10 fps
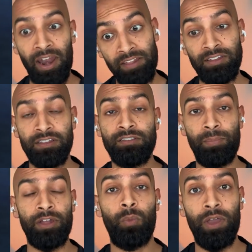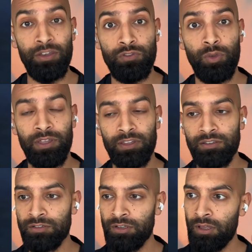And I think there's a better way of doing
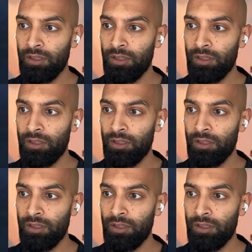this.